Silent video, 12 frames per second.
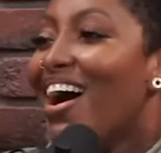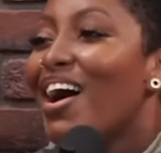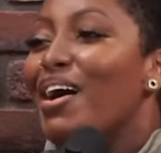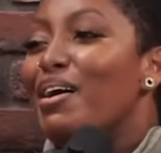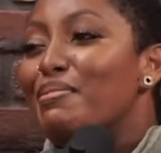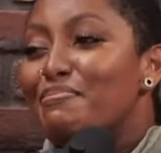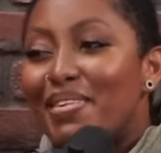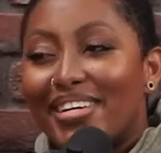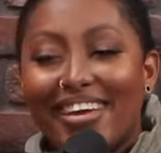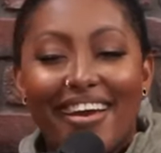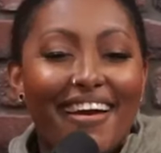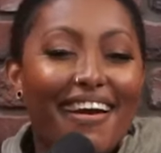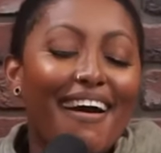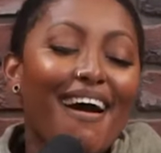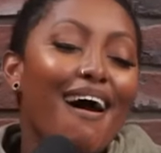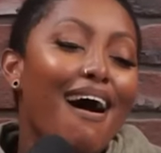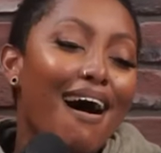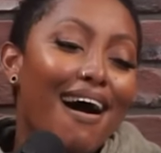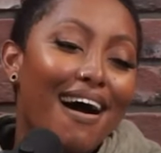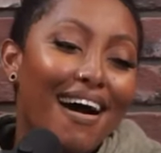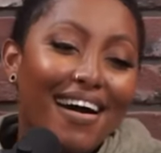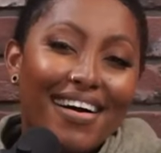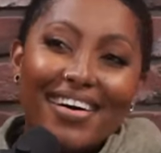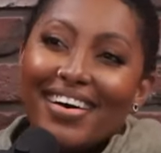Um, but yeah, I'm watching and
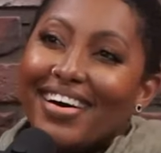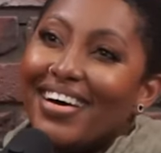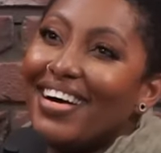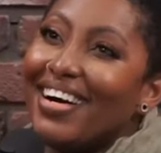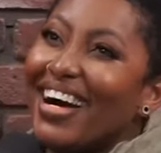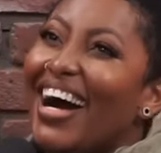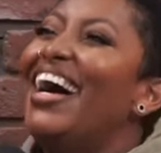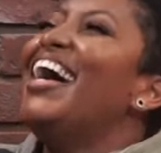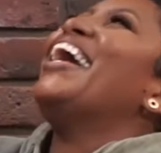I don't get it. Ah.